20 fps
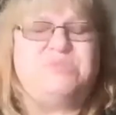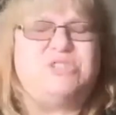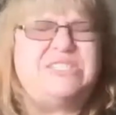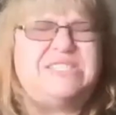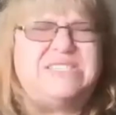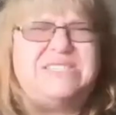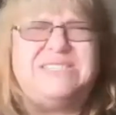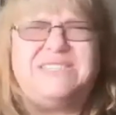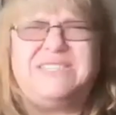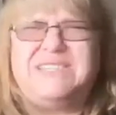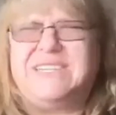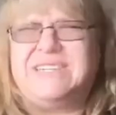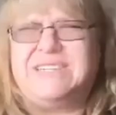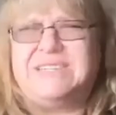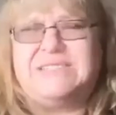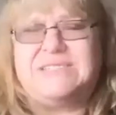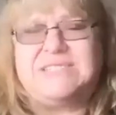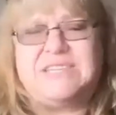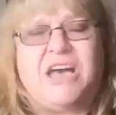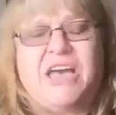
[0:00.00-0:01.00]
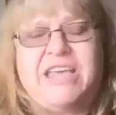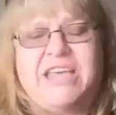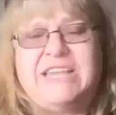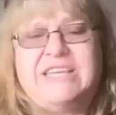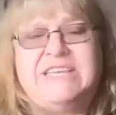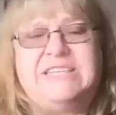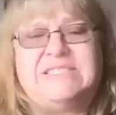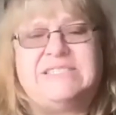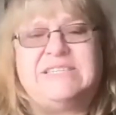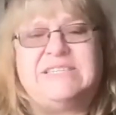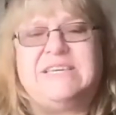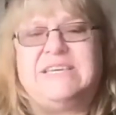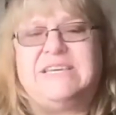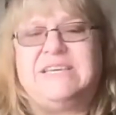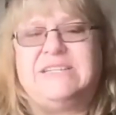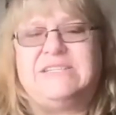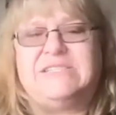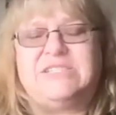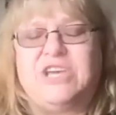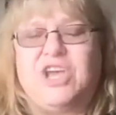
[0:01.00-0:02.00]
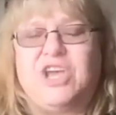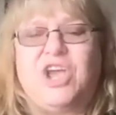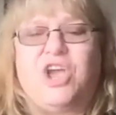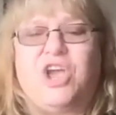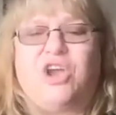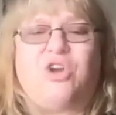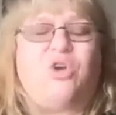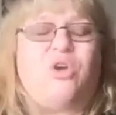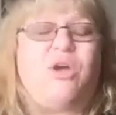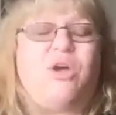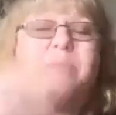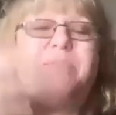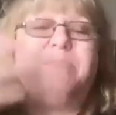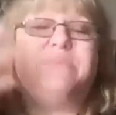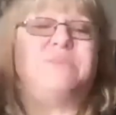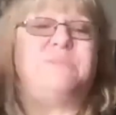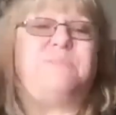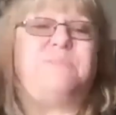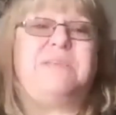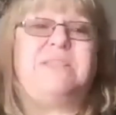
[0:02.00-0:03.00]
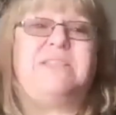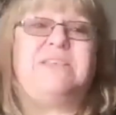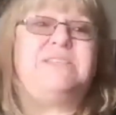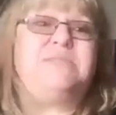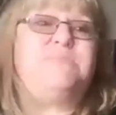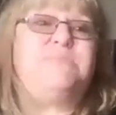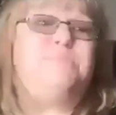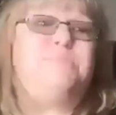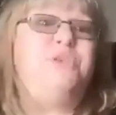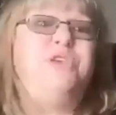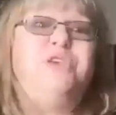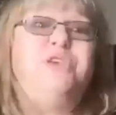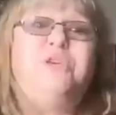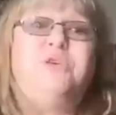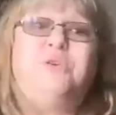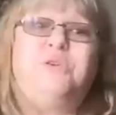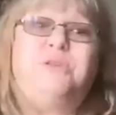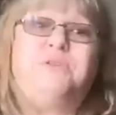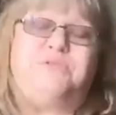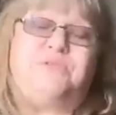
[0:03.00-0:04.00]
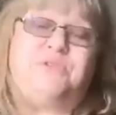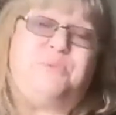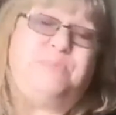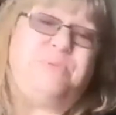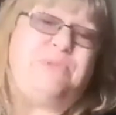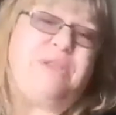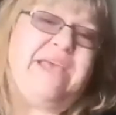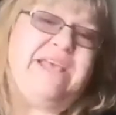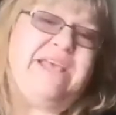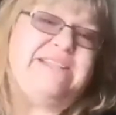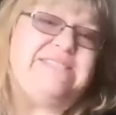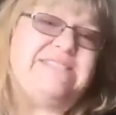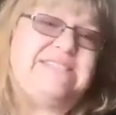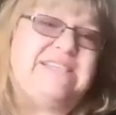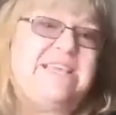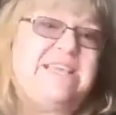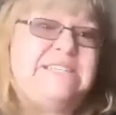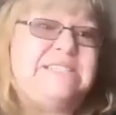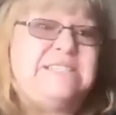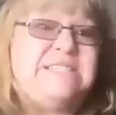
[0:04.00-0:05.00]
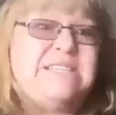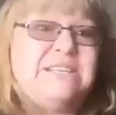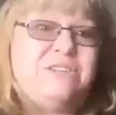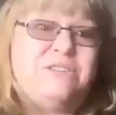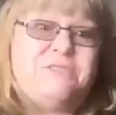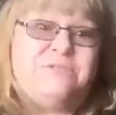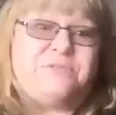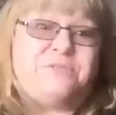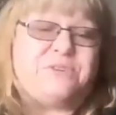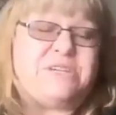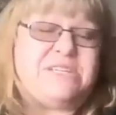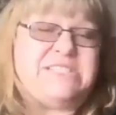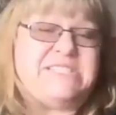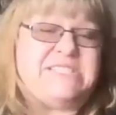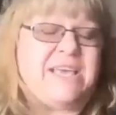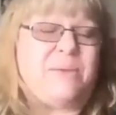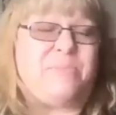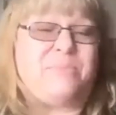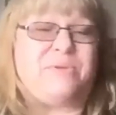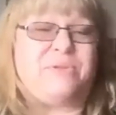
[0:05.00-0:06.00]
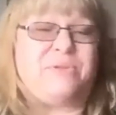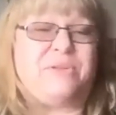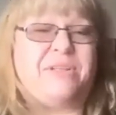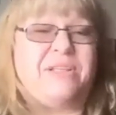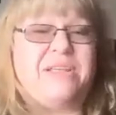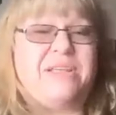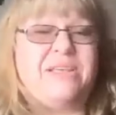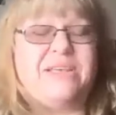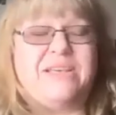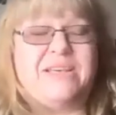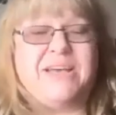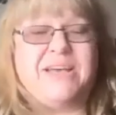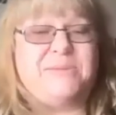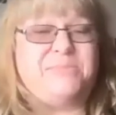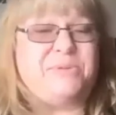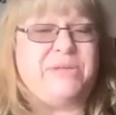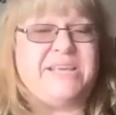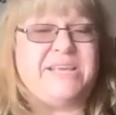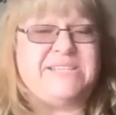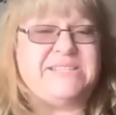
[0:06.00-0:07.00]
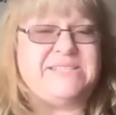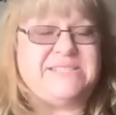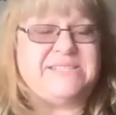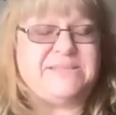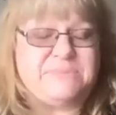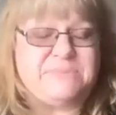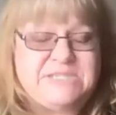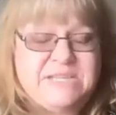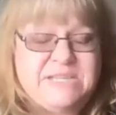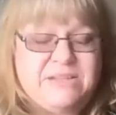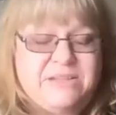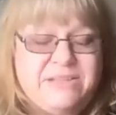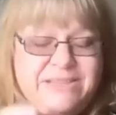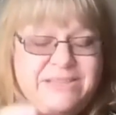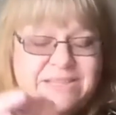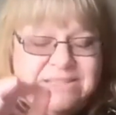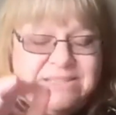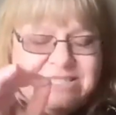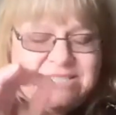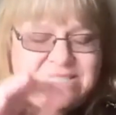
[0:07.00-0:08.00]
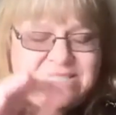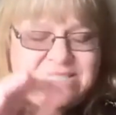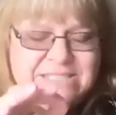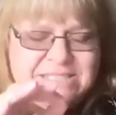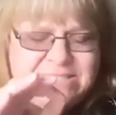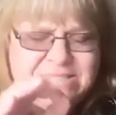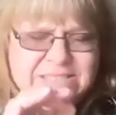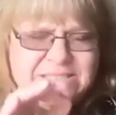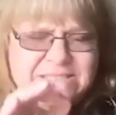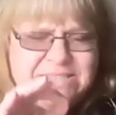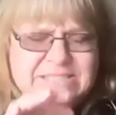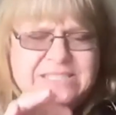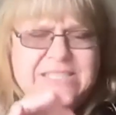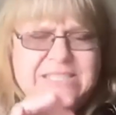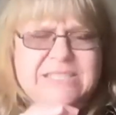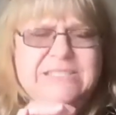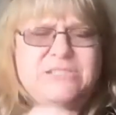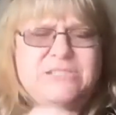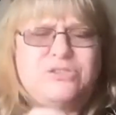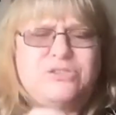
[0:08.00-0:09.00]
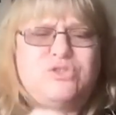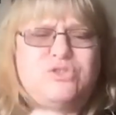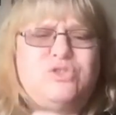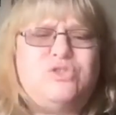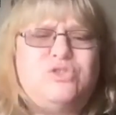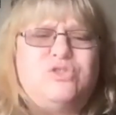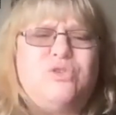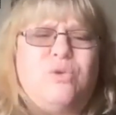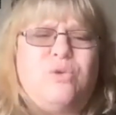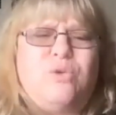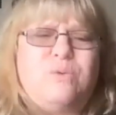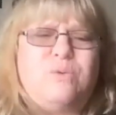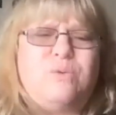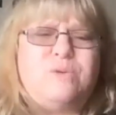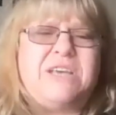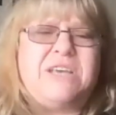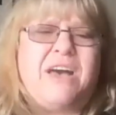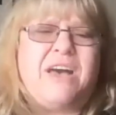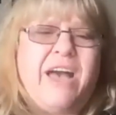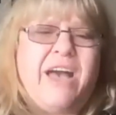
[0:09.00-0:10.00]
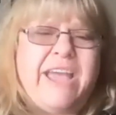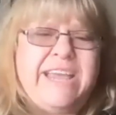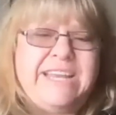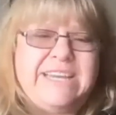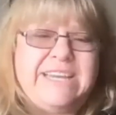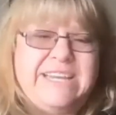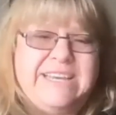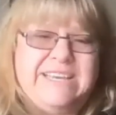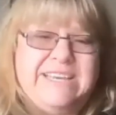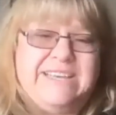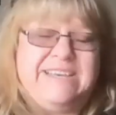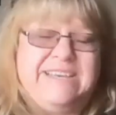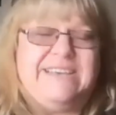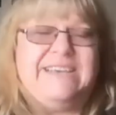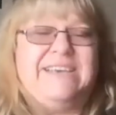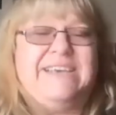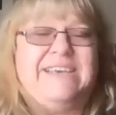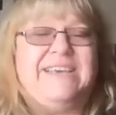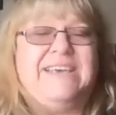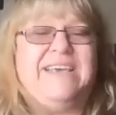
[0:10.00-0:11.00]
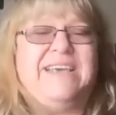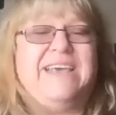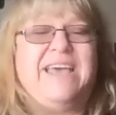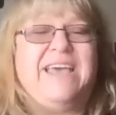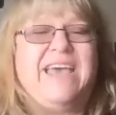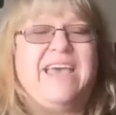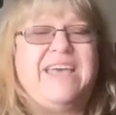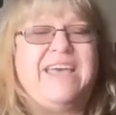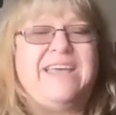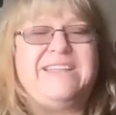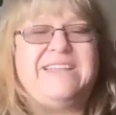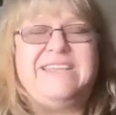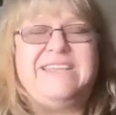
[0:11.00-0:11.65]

just little tiny seeds grow up to be these beautiful plants, like dill, for example. I planted some dill and the seeds are so tiny, and